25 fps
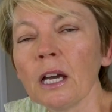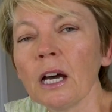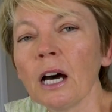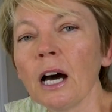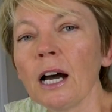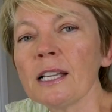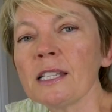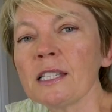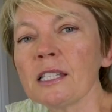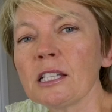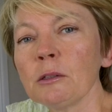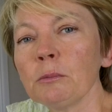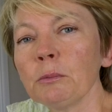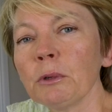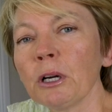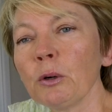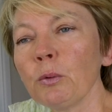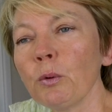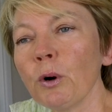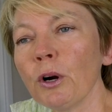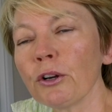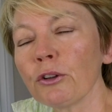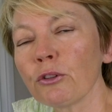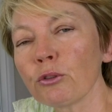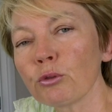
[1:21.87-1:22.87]
I sell my
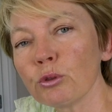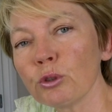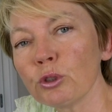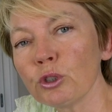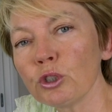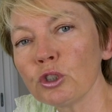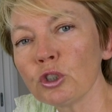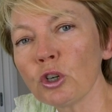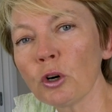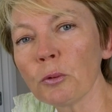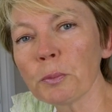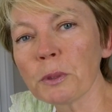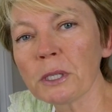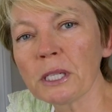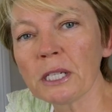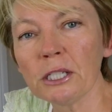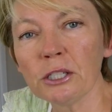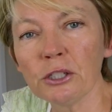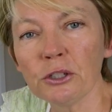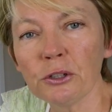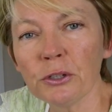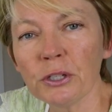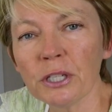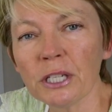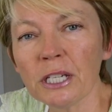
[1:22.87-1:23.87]
work through shops in
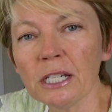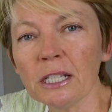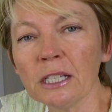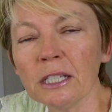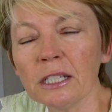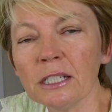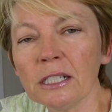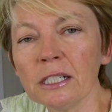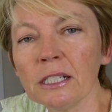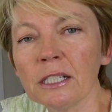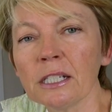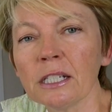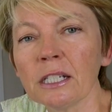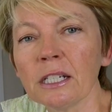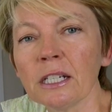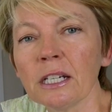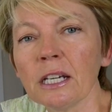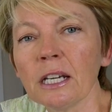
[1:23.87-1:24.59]
New Zealand,